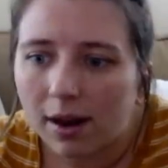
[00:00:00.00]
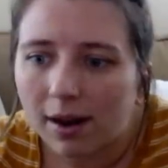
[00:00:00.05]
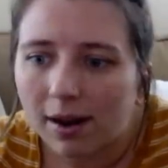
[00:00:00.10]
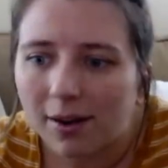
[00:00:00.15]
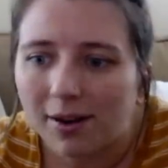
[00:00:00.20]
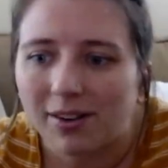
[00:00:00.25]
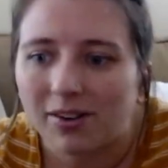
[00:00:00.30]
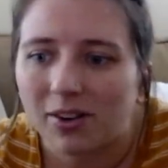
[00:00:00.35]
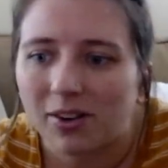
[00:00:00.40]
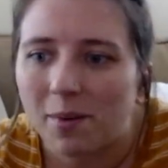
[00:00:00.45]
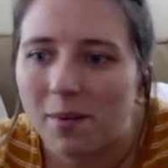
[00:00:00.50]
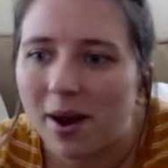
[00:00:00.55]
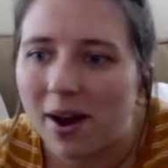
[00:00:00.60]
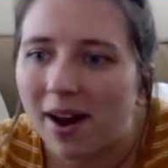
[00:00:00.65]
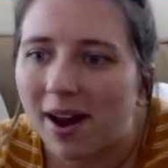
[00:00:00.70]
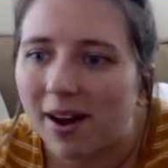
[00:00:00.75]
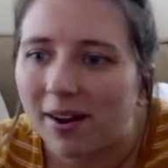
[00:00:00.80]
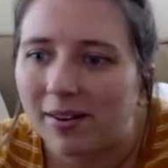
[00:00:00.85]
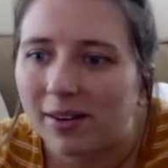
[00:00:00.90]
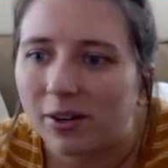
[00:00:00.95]
You guys are talking about
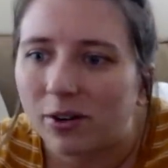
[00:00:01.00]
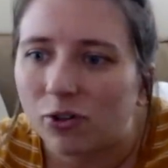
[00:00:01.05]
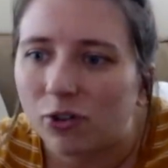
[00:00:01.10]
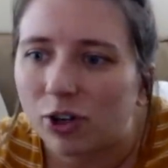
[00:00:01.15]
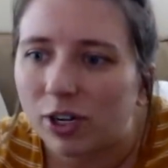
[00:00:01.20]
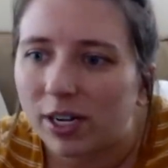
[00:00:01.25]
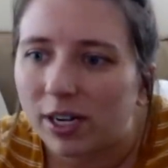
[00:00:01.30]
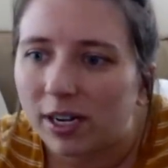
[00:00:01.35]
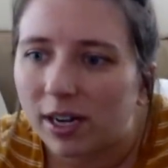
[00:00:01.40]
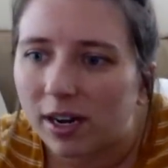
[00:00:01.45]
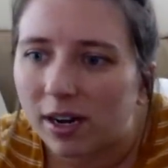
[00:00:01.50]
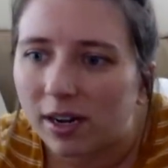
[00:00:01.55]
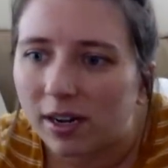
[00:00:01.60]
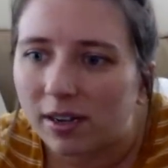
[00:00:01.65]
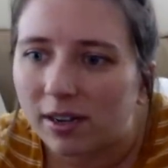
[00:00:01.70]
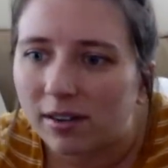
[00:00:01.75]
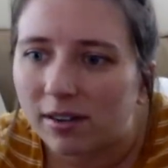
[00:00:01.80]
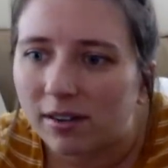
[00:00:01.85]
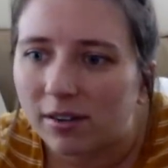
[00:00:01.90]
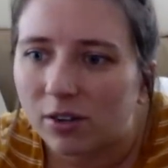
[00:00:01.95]
how Eugenia
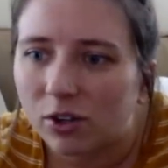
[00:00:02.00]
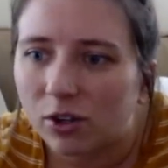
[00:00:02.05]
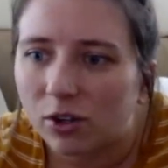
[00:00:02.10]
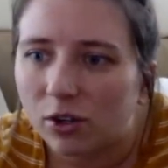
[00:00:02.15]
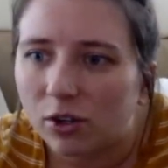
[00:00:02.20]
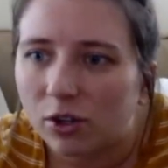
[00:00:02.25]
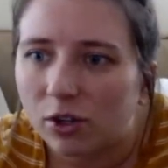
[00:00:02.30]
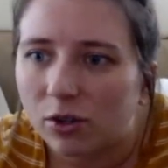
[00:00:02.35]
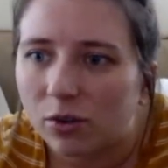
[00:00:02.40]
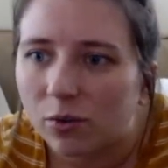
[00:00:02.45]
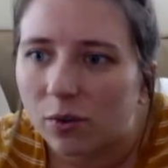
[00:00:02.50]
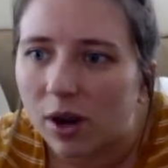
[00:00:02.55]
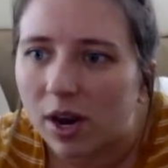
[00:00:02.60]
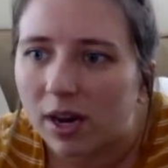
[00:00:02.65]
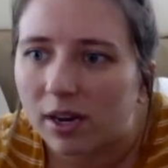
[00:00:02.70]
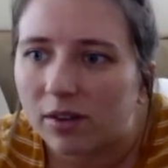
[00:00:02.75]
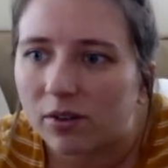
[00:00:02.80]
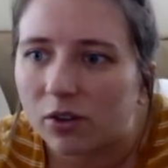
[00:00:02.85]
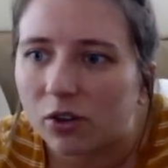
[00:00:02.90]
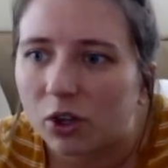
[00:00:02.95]
is too
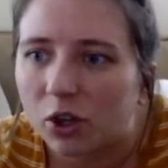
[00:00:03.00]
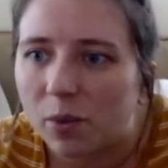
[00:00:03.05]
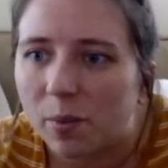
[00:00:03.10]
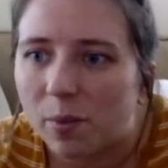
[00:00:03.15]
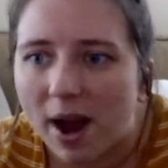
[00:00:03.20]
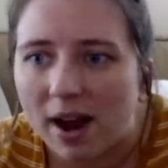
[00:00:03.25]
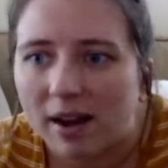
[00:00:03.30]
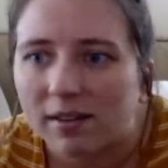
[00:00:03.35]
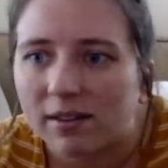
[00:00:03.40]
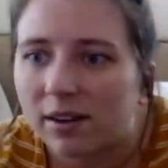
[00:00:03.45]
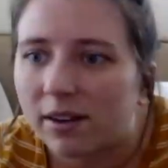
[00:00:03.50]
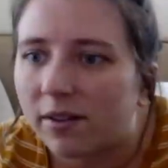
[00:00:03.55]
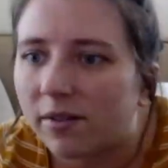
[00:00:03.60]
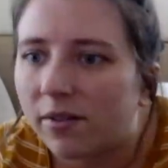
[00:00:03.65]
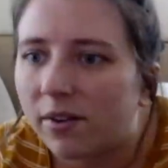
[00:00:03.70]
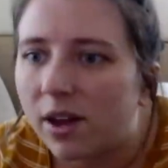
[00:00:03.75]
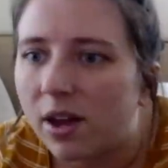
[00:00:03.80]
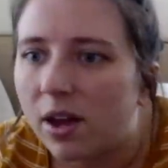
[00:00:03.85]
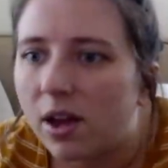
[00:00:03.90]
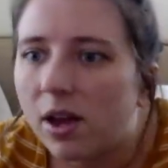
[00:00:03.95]
nice or too passive.
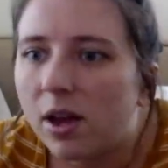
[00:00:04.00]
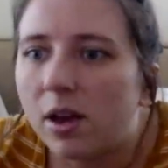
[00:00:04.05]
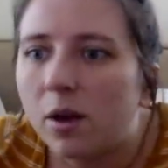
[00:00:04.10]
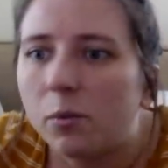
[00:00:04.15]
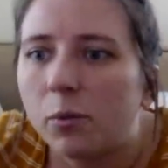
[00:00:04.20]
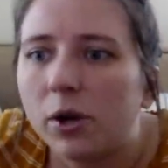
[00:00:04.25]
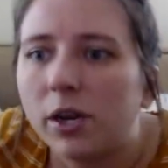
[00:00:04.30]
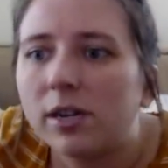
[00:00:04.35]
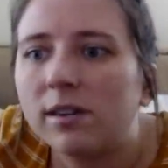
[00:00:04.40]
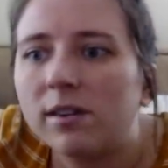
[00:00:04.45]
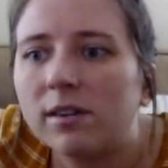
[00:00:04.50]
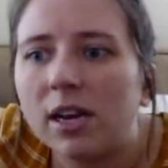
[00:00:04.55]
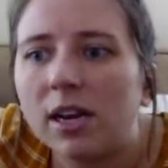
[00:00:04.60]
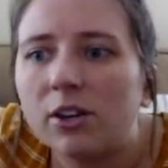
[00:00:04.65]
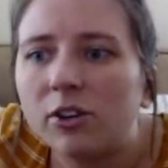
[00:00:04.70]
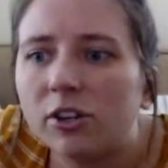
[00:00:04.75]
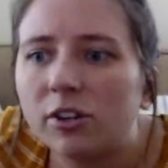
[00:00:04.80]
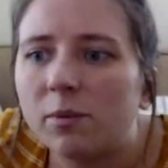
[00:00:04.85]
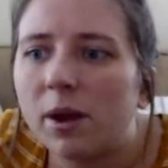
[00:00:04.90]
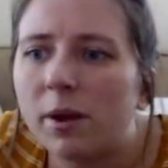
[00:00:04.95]
Brianna
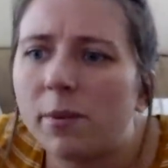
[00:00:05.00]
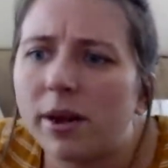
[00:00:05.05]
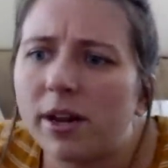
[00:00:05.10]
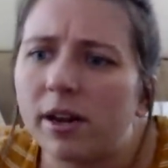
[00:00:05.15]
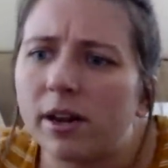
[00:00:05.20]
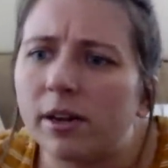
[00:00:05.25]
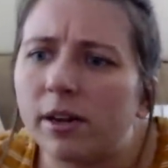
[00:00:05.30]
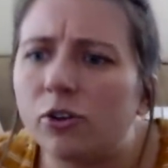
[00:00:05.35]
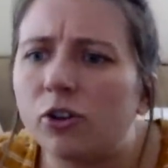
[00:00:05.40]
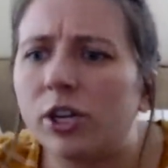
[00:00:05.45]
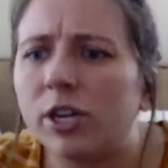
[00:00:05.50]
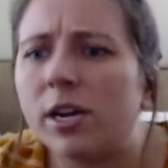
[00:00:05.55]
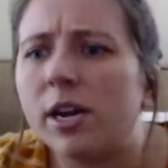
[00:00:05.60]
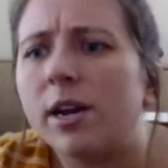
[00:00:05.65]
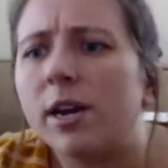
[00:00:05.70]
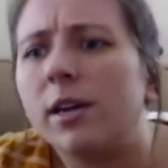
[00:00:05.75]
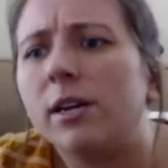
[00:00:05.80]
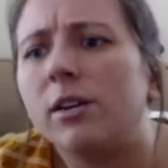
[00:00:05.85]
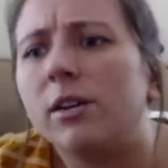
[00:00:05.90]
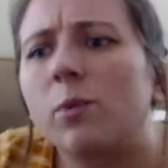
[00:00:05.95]
said, just my opinion,
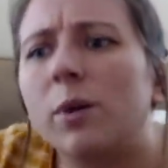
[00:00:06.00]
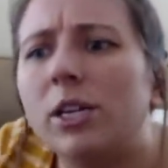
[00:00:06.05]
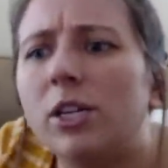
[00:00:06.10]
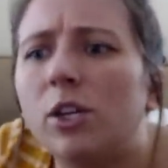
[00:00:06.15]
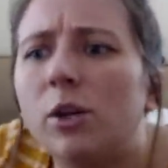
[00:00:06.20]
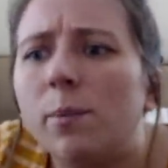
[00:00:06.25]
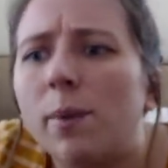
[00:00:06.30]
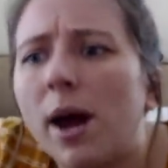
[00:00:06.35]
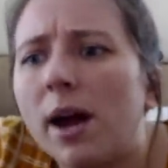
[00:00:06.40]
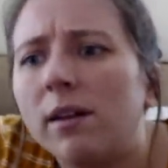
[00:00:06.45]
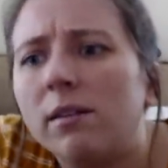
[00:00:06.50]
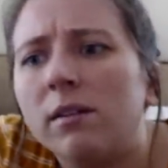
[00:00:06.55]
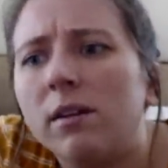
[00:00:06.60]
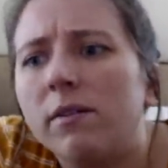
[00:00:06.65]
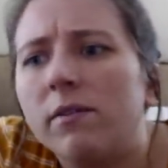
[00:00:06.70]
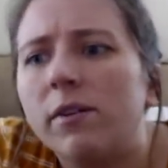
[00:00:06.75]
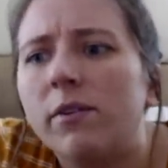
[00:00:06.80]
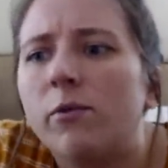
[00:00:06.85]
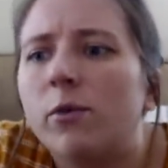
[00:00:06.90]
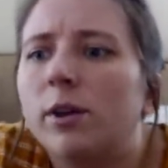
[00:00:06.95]
Eugenia is way too
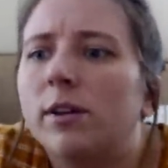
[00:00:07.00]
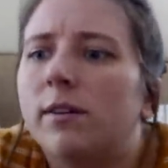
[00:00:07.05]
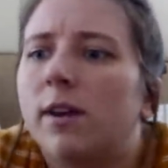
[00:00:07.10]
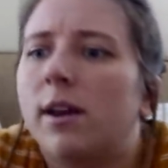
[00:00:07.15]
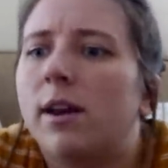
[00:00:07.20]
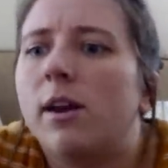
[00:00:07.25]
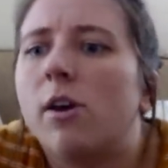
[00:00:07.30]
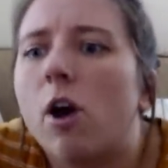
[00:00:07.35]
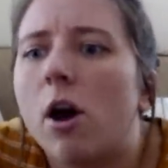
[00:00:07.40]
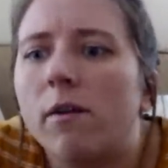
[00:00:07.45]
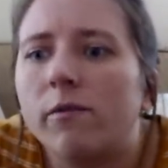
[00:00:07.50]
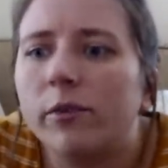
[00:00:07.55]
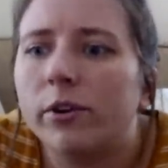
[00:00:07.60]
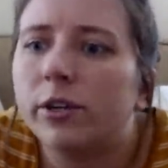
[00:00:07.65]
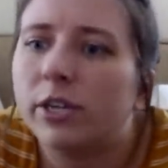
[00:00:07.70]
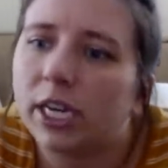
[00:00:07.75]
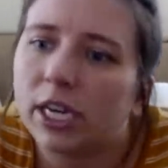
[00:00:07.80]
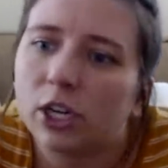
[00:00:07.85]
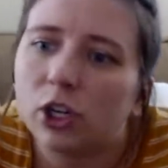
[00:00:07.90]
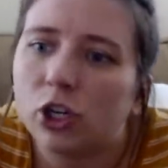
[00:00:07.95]
passive and avoids any
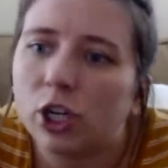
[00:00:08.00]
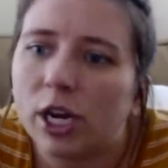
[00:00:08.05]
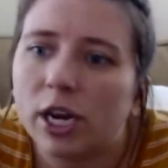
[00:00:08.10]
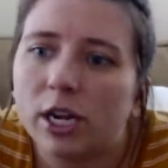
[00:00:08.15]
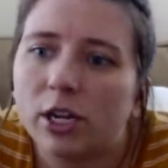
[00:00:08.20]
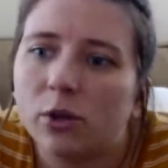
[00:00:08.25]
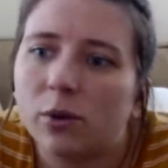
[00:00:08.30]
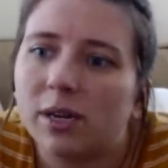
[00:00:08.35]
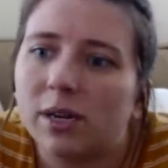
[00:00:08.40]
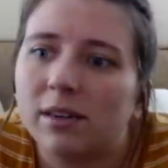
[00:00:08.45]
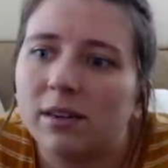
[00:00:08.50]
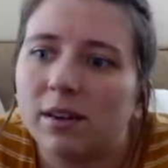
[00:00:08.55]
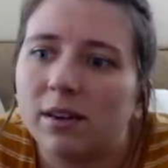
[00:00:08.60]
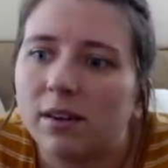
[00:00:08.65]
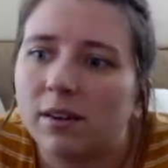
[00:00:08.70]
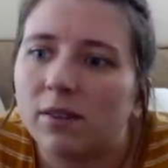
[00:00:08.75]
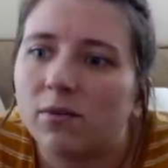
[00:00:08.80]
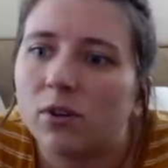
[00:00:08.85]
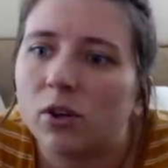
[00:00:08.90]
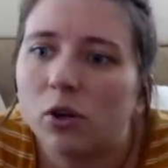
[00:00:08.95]
confrontation to an
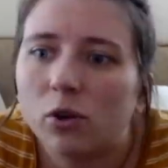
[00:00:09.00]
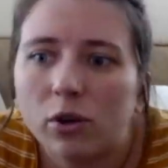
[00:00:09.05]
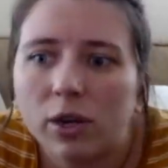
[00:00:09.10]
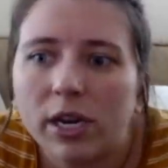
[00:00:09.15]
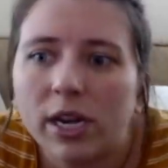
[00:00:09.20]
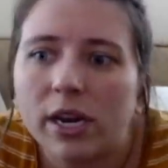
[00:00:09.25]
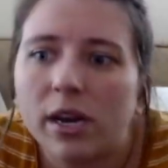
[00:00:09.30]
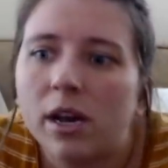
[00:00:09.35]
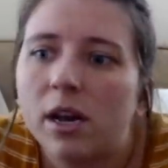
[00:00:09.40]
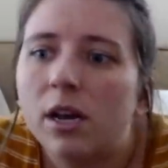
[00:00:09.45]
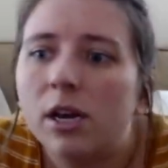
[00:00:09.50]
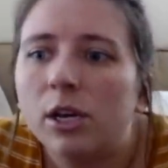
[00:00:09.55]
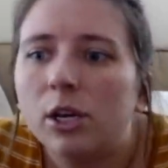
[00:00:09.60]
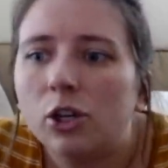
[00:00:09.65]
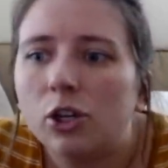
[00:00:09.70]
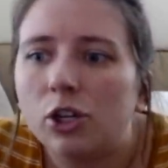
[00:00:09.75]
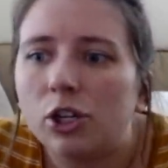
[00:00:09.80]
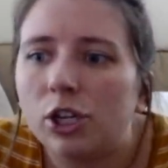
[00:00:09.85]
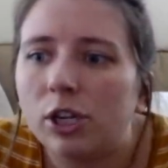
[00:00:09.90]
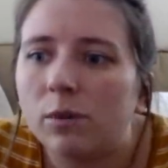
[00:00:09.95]
excessive degree.
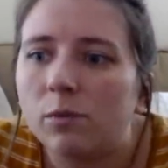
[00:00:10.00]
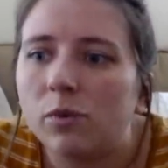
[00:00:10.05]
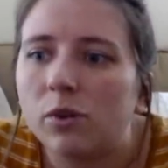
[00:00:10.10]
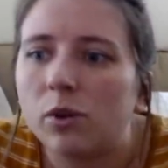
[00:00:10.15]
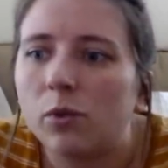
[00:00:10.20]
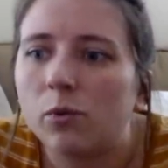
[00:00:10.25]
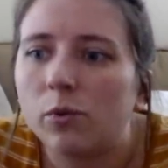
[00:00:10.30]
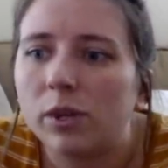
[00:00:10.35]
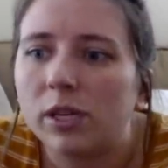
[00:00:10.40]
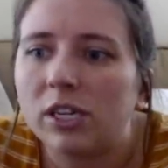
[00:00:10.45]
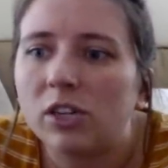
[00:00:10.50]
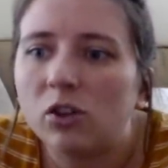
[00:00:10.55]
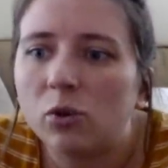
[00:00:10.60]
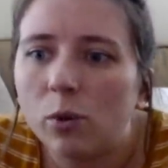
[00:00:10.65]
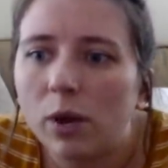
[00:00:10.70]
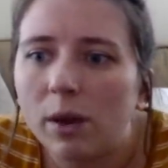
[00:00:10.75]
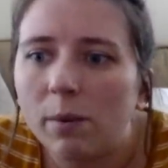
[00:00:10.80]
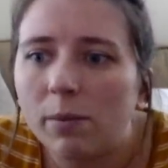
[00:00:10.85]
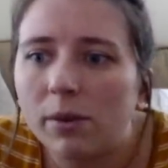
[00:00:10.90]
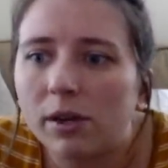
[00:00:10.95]
She seems really
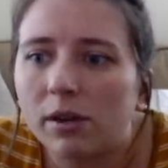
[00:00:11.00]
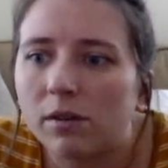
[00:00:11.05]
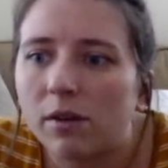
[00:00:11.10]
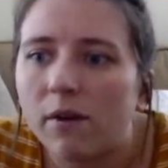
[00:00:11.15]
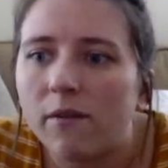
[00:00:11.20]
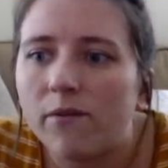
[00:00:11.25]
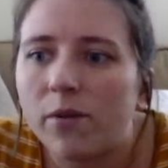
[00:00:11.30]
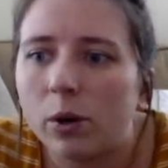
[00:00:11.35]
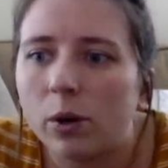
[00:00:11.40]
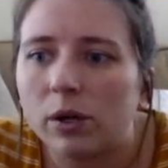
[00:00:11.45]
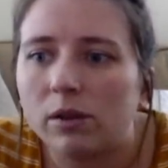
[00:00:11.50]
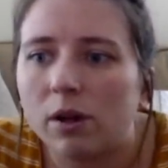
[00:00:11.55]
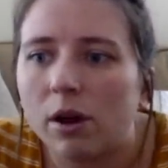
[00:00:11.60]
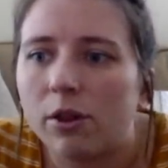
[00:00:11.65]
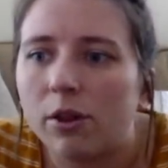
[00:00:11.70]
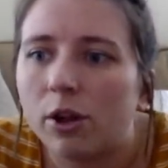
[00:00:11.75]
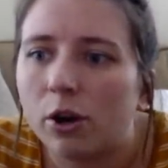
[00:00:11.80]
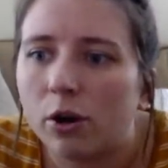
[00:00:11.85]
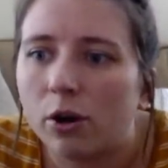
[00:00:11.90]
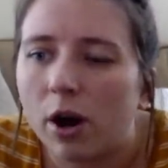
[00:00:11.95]
sweet, but doesn't focus
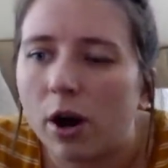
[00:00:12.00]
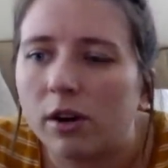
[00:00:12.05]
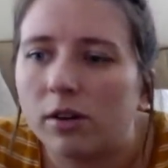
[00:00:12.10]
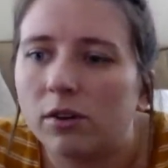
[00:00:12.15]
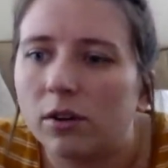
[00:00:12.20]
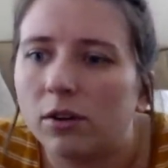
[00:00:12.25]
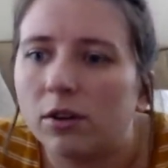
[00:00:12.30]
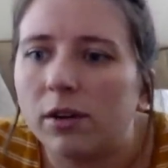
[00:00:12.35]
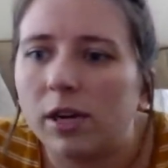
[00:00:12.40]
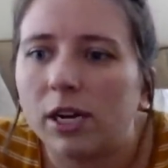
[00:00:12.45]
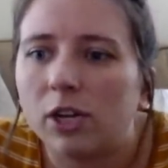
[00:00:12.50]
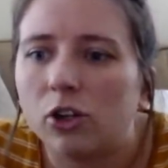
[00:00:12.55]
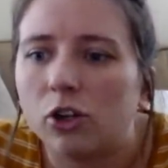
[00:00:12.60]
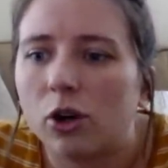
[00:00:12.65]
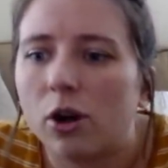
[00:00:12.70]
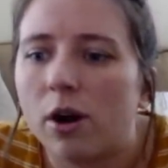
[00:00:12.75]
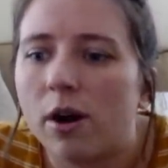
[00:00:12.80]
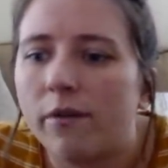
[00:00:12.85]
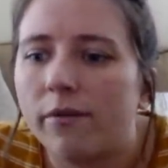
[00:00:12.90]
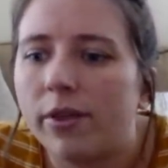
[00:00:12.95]
on the crux or
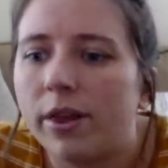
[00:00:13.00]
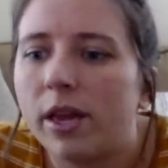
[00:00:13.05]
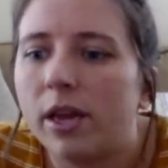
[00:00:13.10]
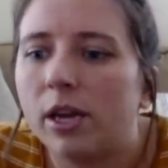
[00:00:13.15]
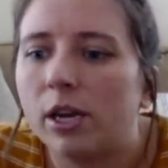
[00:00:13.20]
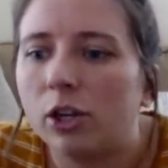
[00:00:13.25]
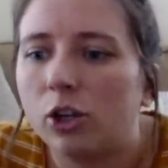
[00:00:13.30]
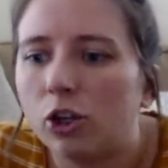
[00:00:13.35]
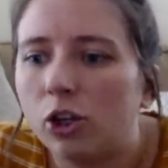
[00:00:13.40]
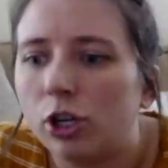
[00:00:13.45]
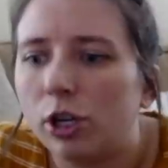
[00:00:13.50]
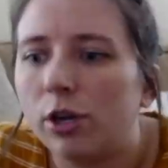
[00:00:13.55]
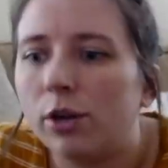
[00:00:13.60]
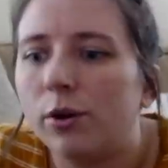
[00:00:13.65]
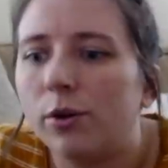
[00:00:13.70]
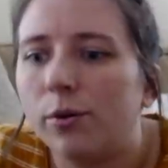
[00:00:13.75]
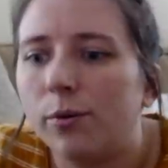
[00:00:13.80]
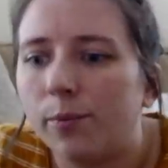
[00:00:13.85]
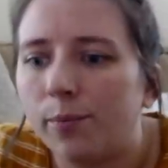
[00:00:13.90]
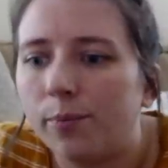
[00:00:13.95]
danger of the
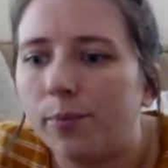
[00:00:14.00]
issue.